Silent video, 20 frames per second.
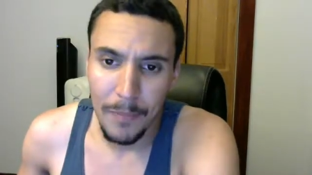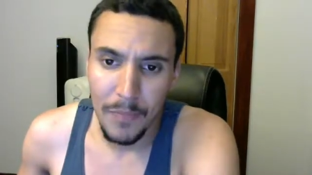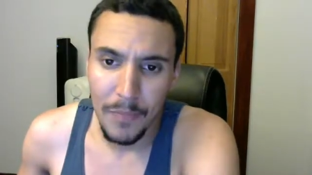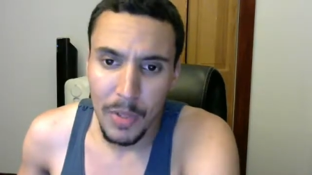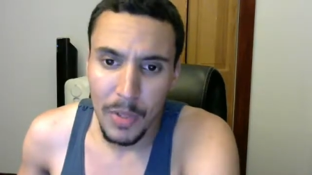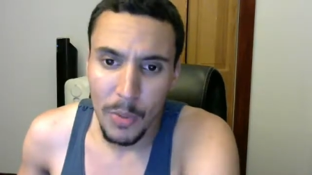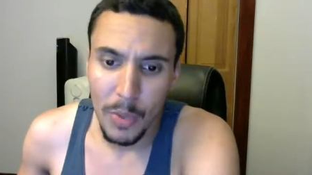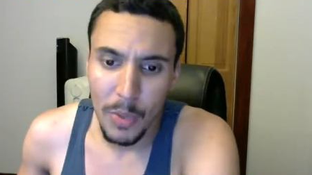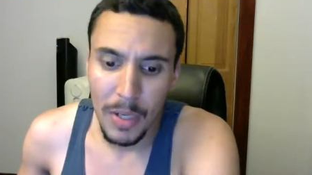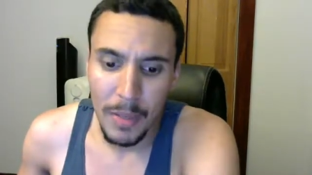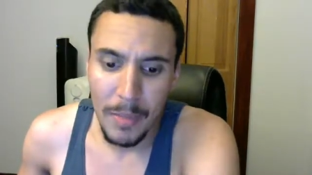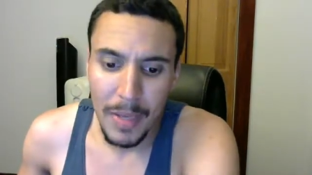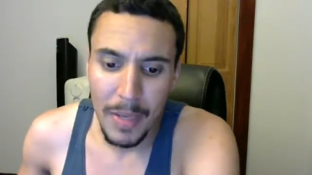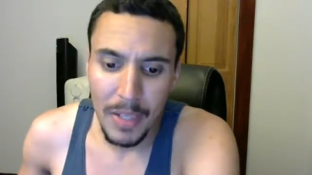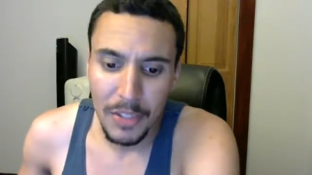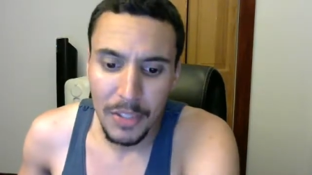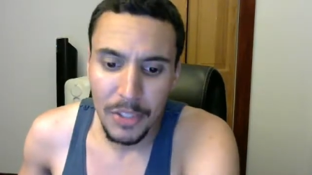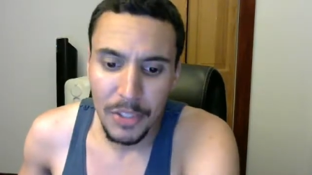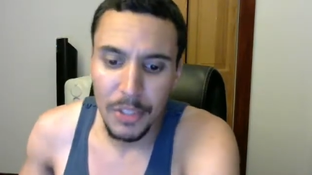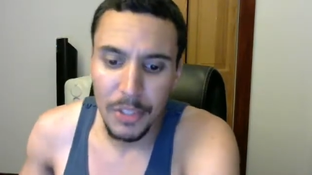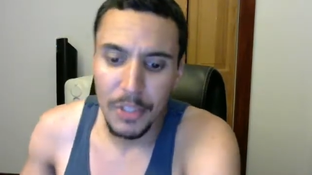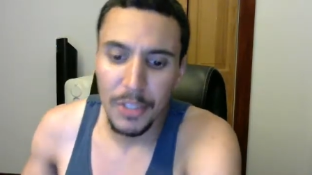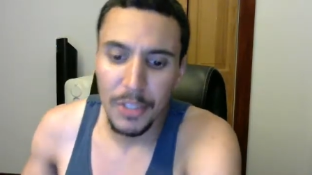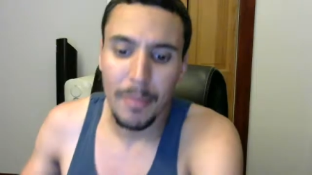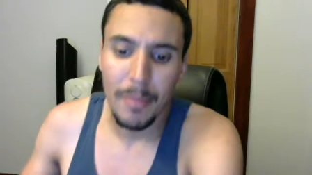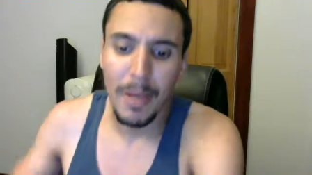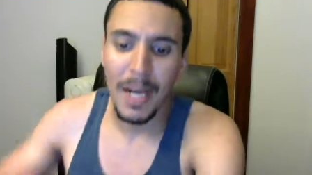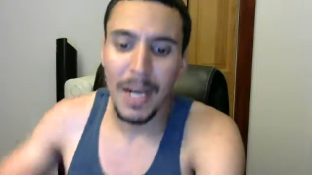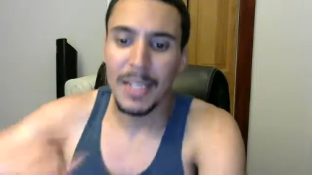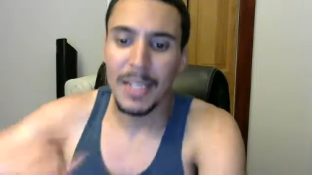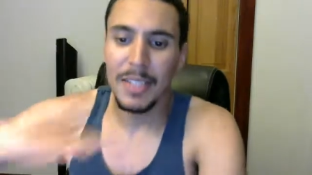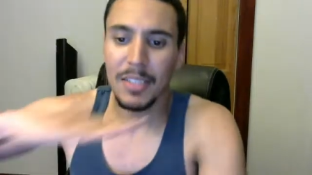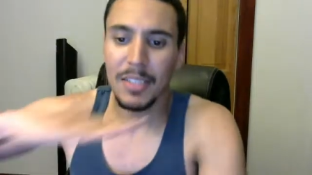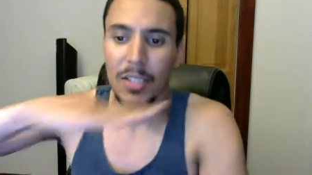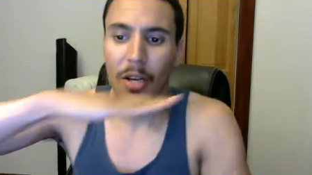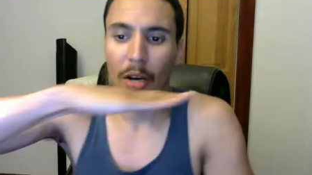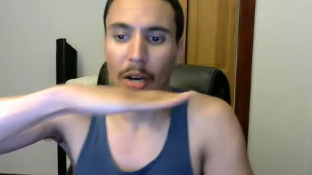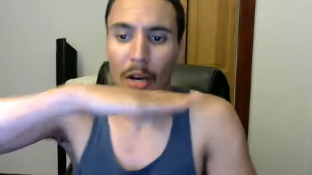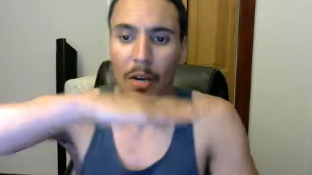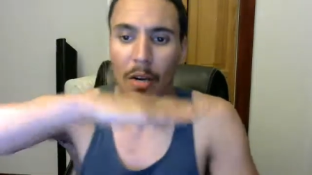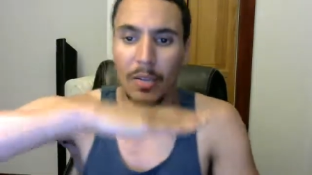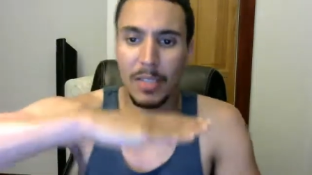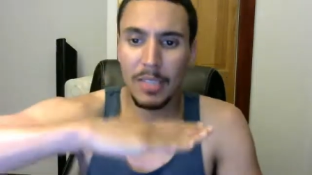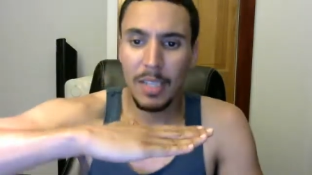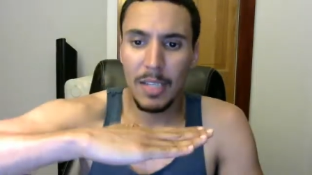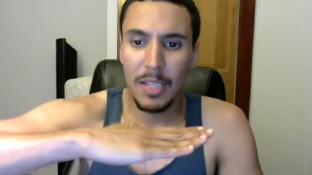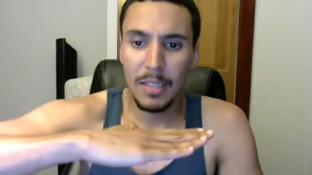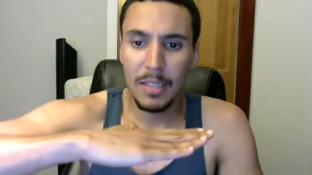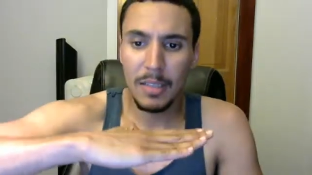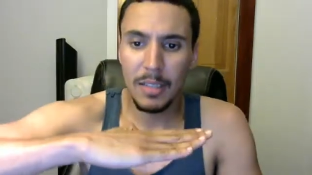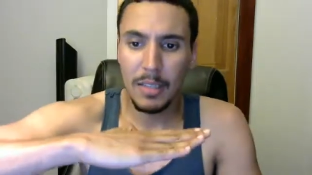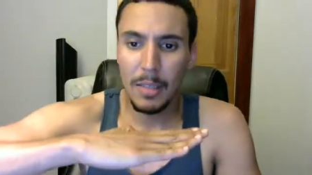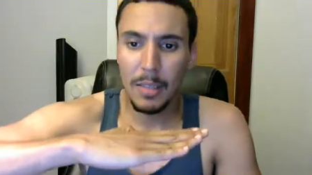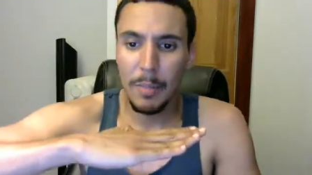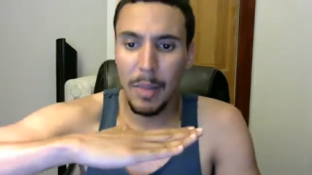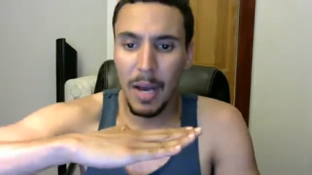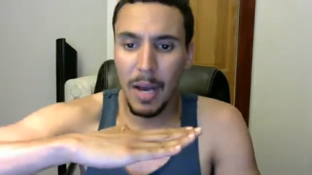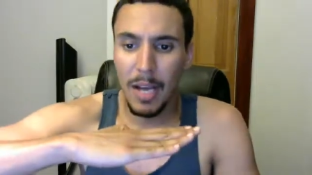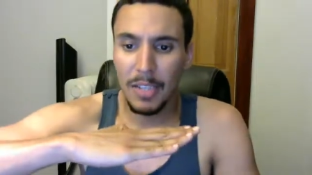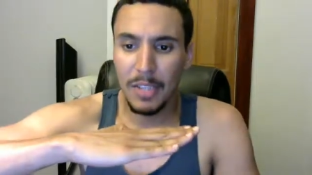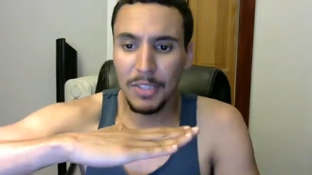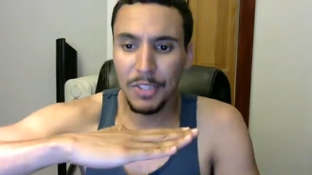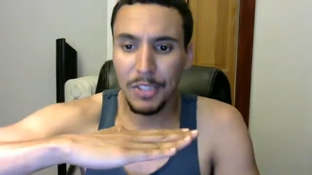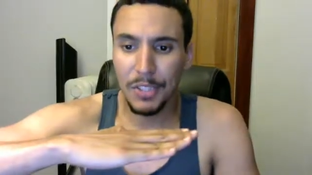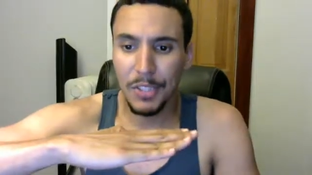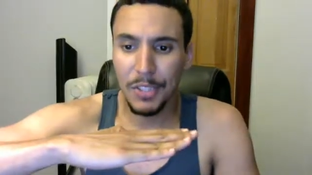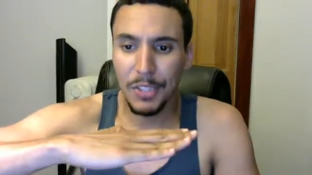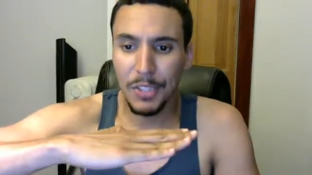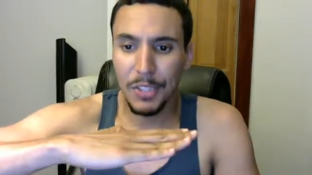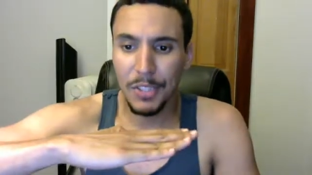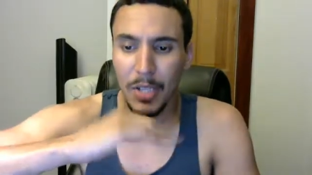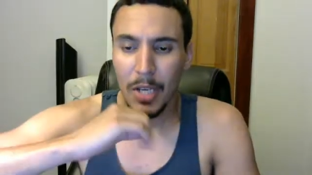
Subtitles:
you want to make sure your body's horizontally postured.